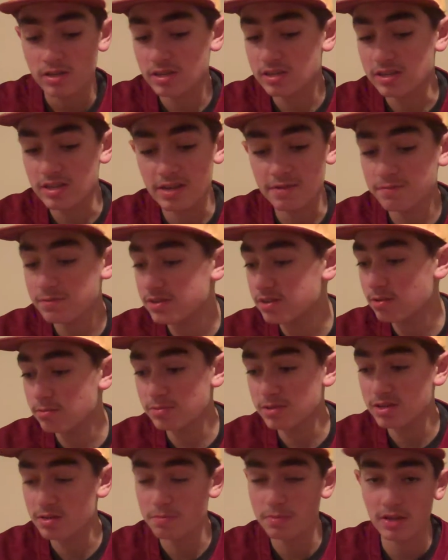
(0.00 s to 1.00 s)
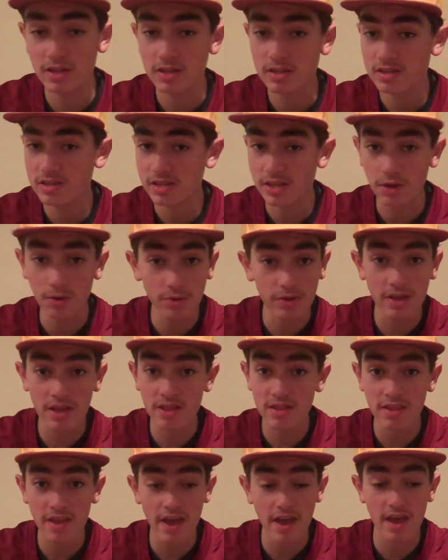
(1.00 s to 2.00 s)
this team seems to be still
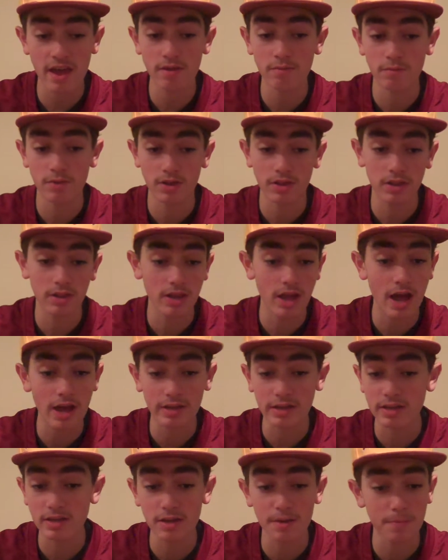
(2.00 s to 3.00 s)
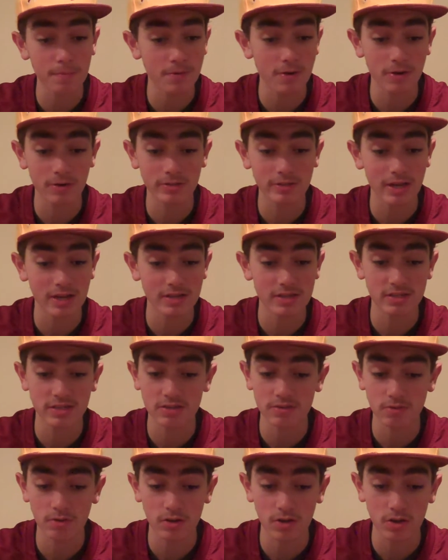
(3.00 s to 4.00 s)
content with locking up Kirk
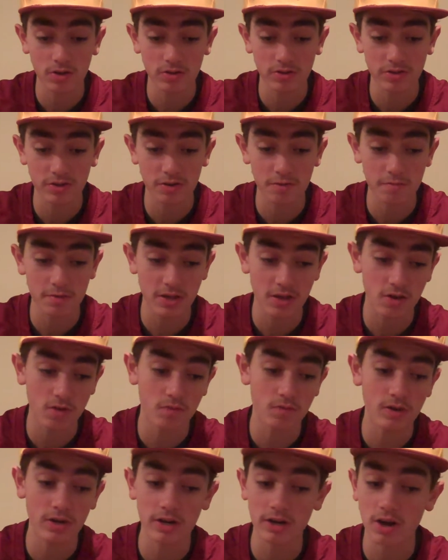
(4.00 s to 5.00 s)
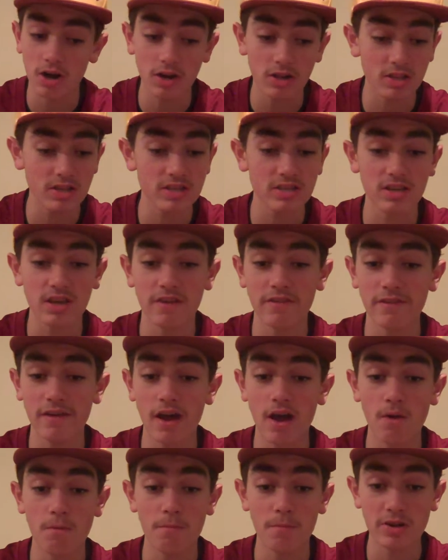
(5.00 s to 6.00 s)
Cousins to a long-term deal regardless of
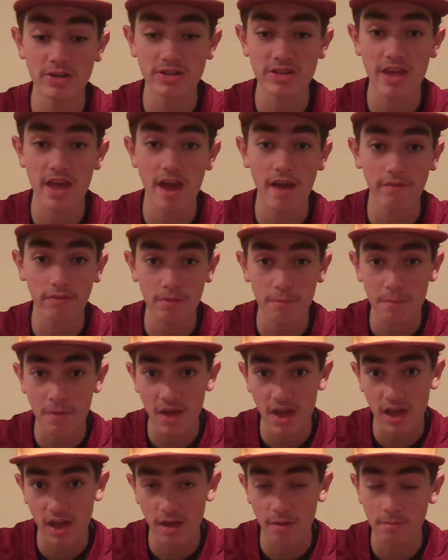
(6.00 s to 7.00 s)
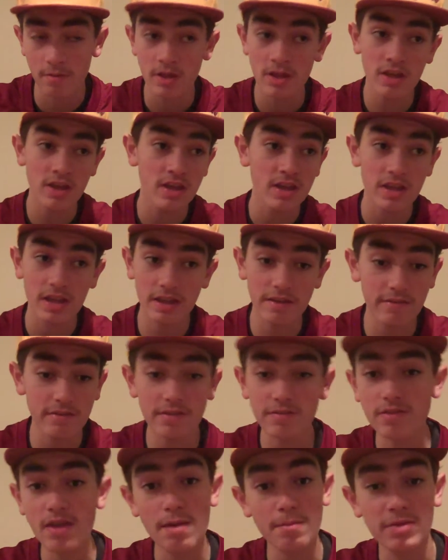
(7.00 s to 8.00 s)
how much they have to pay him,
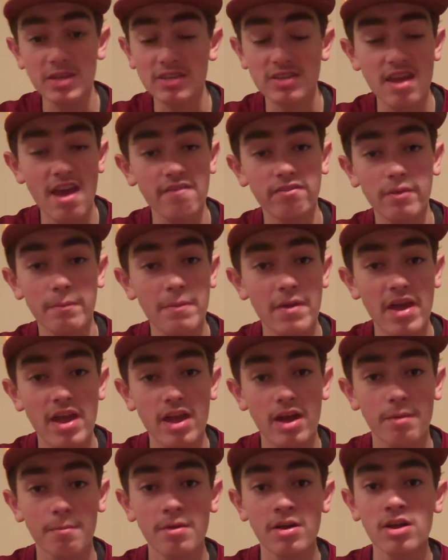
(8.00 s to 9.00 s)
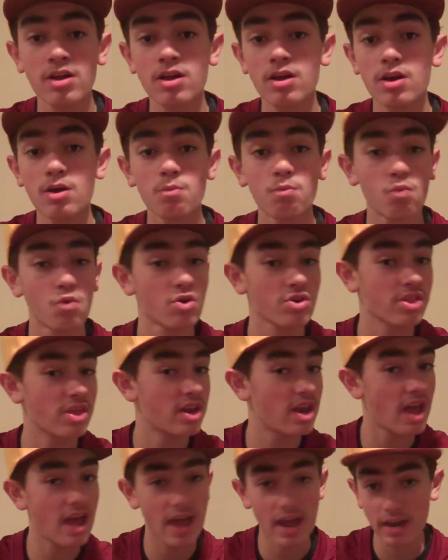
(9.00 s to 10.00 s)
even if that means they have to pay him more
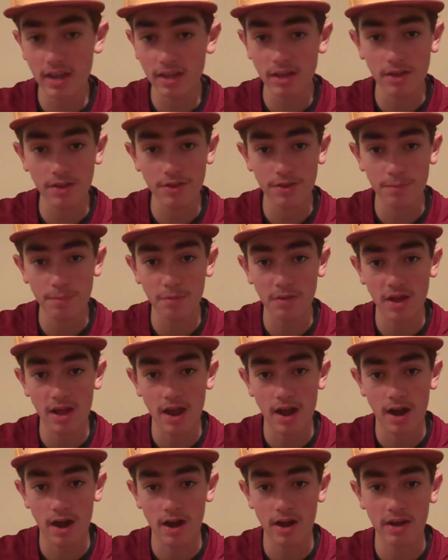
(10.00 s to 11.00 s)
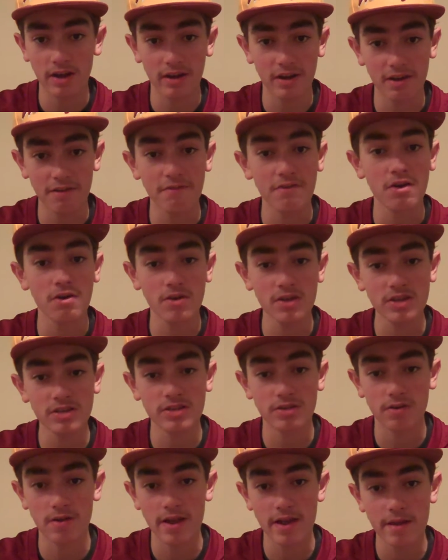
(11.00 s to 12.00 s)
than any other player in NFL
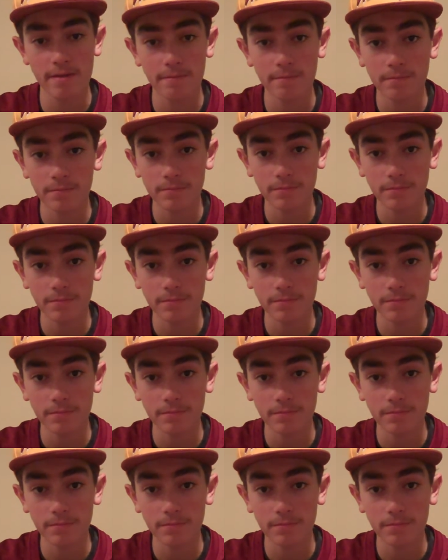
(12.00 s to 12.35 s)
history.